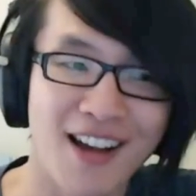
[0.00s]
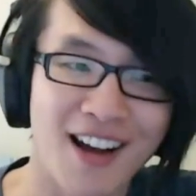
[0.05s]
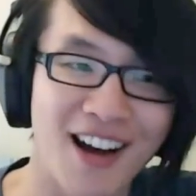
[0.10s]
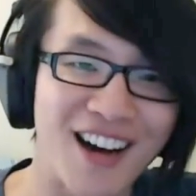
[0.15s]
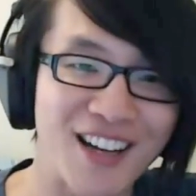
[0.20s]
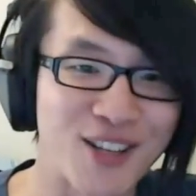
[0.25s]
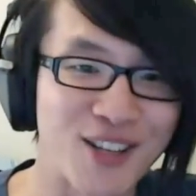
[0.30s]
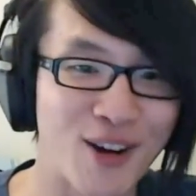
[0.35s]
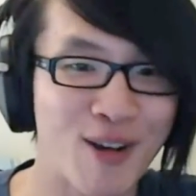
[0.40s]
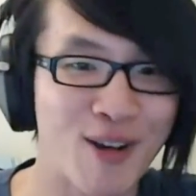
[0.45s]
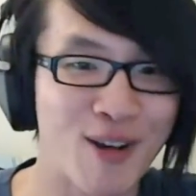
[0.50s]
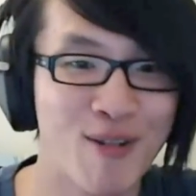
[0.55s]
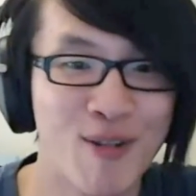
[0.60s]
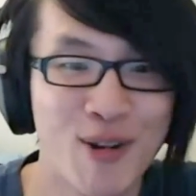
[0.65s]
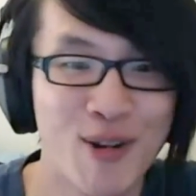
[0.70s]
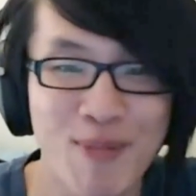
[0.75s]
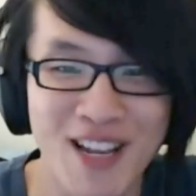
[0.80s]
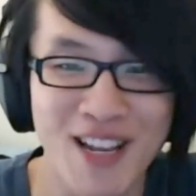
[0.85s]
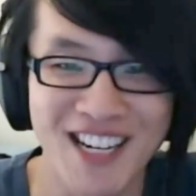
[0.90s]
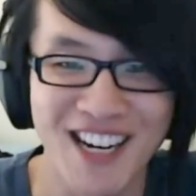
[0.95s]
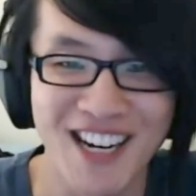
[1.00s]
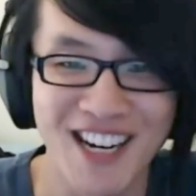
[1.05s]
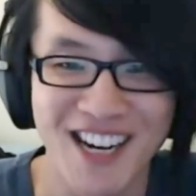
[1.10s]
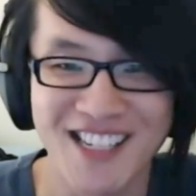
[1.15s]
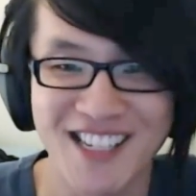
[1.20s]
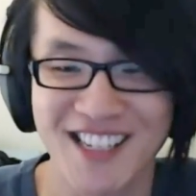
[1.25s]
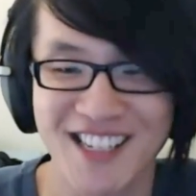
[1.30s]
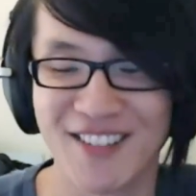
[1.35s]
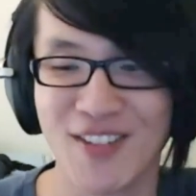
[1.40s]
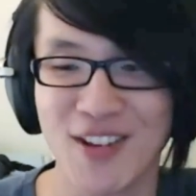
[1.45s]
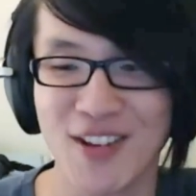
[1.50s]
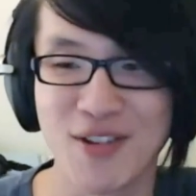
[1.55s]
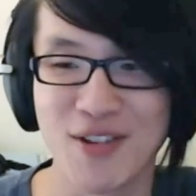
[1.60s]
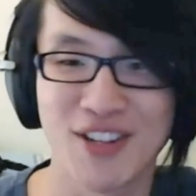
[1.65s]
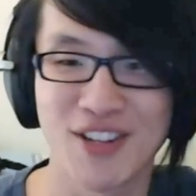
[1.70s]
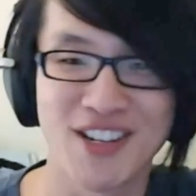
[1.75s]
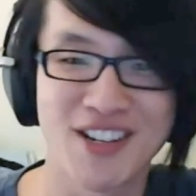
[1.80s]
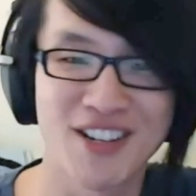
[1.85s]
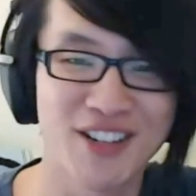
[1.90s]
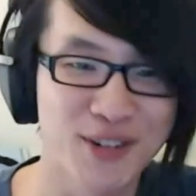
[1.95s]
Uh, so it would be nice in the
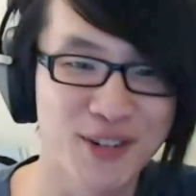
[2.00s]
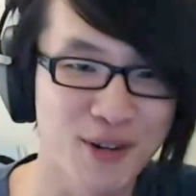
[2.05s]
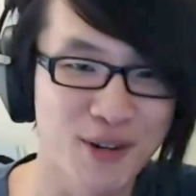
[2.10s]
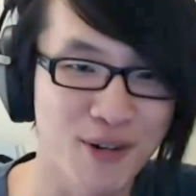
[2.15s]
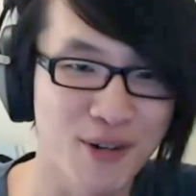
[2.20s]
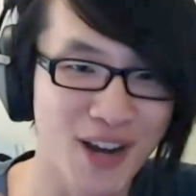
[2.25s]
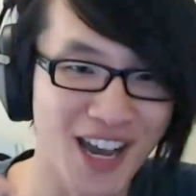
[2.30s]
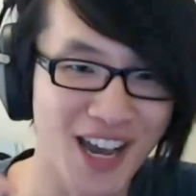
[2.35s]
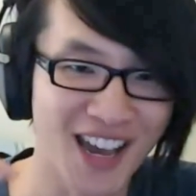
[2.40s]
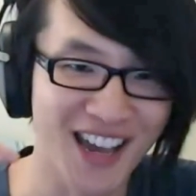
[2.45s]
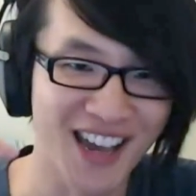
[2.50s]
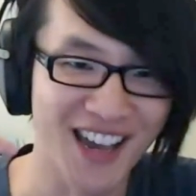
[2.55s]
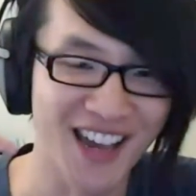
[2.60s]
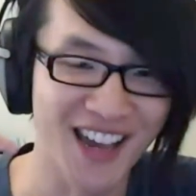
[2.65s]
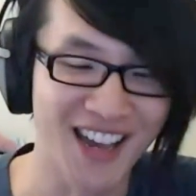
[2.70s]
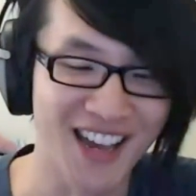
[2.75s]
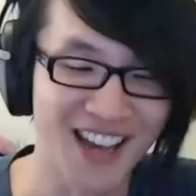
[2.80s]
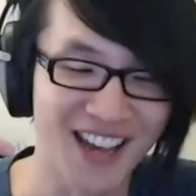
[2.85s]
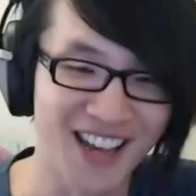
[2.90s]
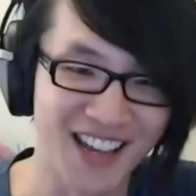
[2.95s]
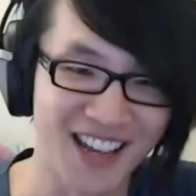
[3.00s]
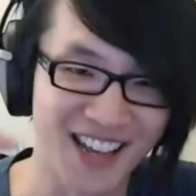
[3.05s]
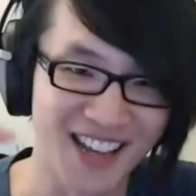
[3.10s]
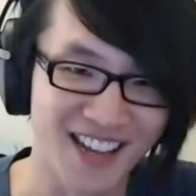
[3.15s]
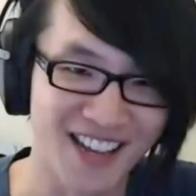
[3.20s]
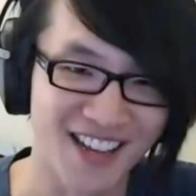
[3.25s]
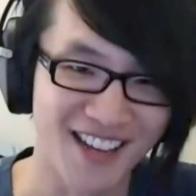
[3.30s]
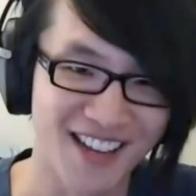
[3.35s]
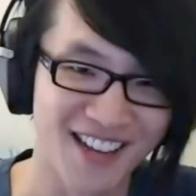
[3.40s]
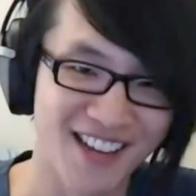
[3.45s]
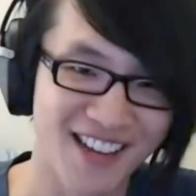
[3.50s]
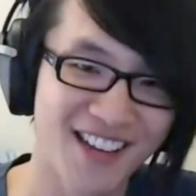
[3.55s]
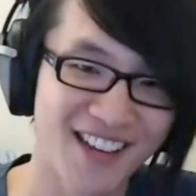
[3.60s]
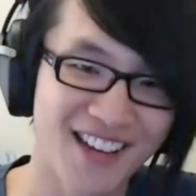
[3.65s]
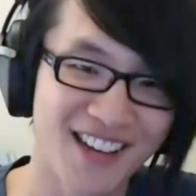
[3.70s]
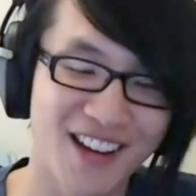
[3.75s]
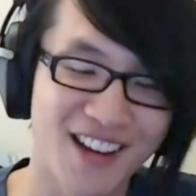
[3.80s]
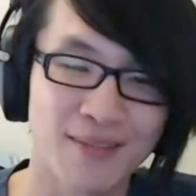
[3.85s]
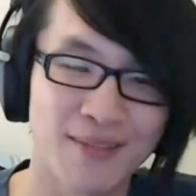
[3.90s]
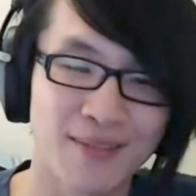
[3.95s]
future to do a
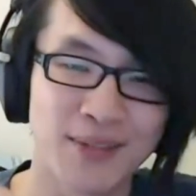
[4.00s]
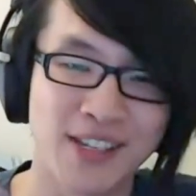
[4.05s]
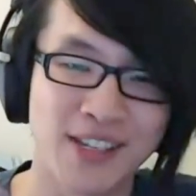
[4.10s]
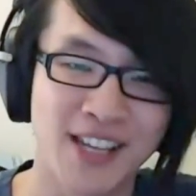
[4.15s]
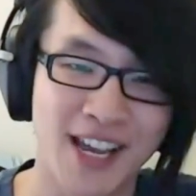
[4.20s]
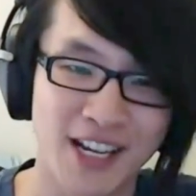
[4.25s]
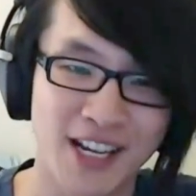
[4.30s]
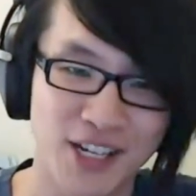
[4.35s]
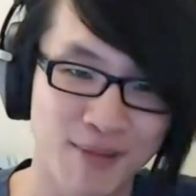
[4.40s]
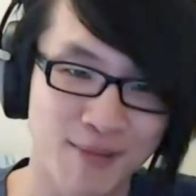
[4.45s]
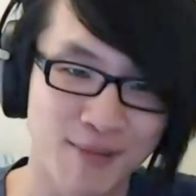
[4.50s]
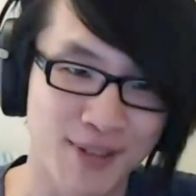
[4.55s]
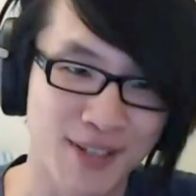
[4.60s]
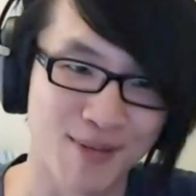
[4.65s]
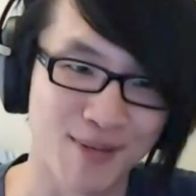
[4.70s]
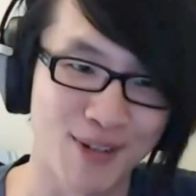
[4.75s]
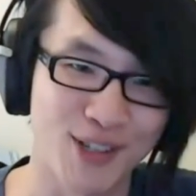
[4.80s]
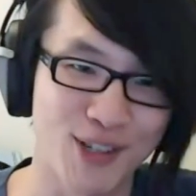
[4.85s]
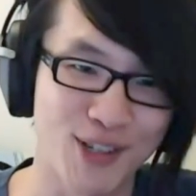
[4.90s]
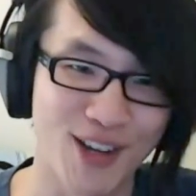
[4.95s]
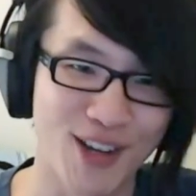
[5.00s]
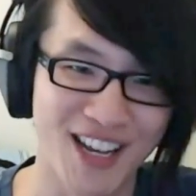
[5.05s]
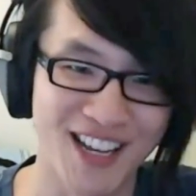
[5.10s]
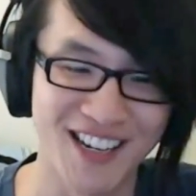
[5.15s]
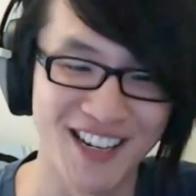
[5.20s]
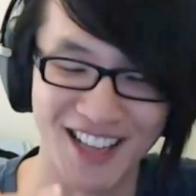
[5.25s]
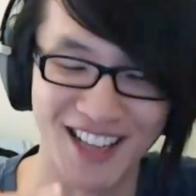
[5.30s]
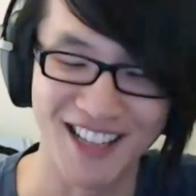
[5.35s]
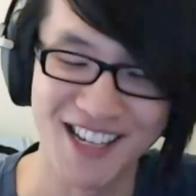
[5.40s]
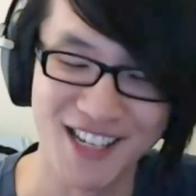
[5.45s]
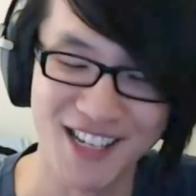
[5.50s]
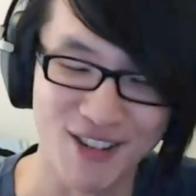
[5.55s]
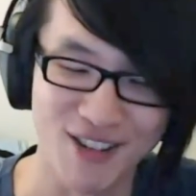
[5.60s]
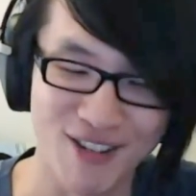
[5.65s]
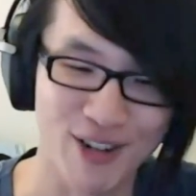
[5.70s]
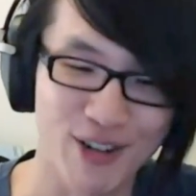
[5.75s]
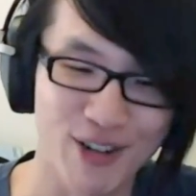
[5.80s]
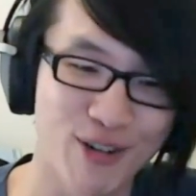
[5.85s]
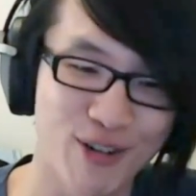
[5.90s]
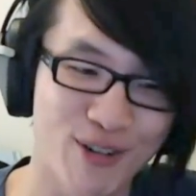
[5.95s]
conversation with someone so I can at least
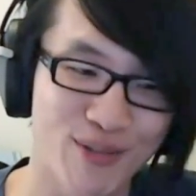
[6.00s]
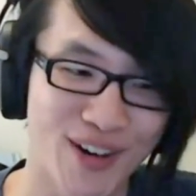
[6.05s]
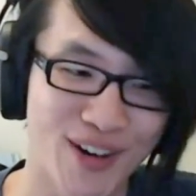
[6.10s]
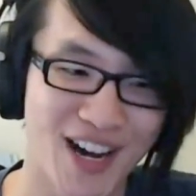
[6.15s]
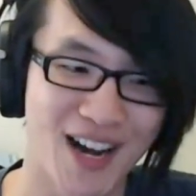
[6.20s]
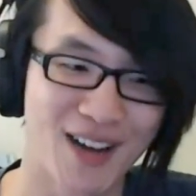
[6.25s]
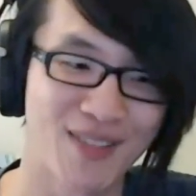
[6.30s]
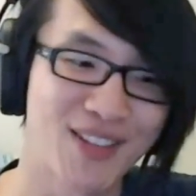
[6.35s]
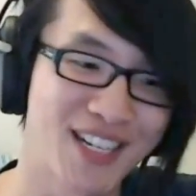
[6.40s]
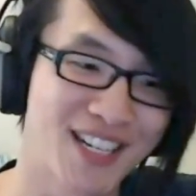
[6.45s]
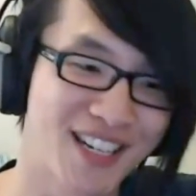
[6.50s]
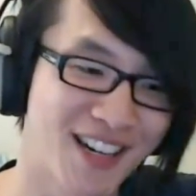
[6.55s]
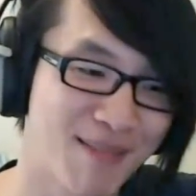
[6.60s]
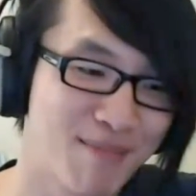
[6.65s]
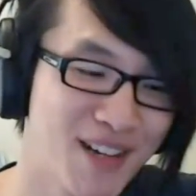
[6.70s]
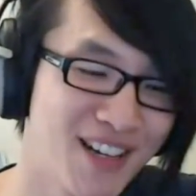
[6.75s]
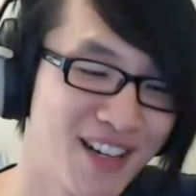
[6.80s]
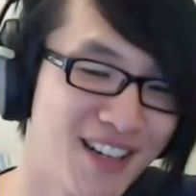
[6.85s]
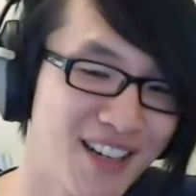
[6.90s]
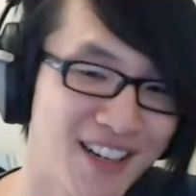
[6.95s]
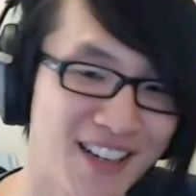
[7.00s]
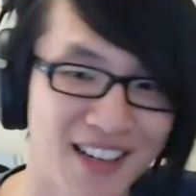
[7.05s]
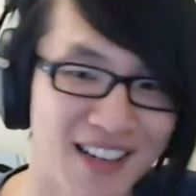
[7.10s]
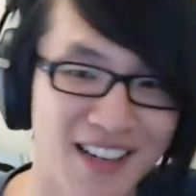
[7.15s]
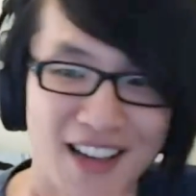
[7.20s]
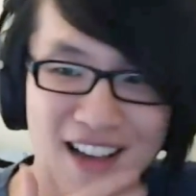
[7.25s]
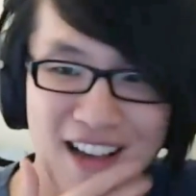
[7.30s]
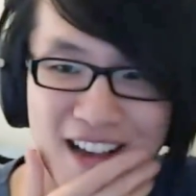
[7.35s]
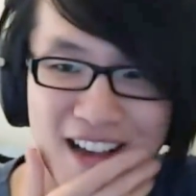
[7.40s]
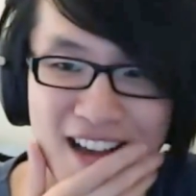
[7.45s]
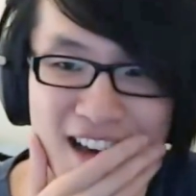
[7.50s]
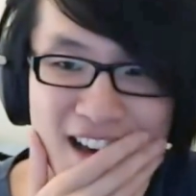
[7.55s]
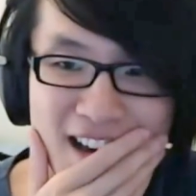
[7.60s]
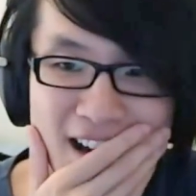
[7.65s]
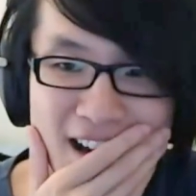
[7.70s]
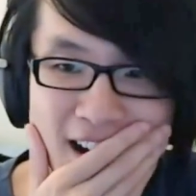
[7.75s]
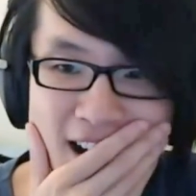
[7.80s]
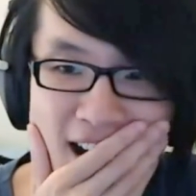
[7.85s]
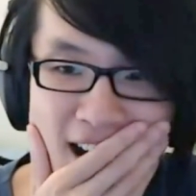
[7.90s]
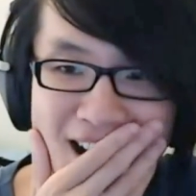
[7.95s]
not talk for half the time.
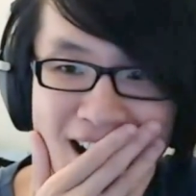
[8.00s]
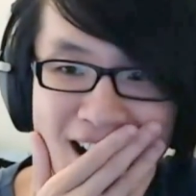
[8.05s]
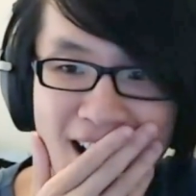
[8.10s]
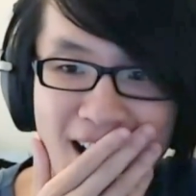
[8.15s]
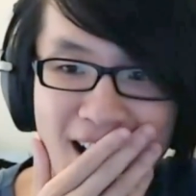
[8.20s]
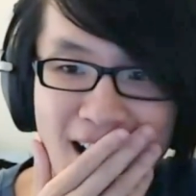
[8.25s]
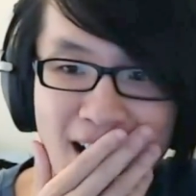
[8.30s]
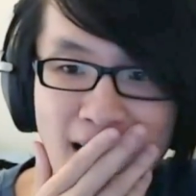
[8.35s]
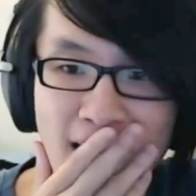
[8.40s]
Uh,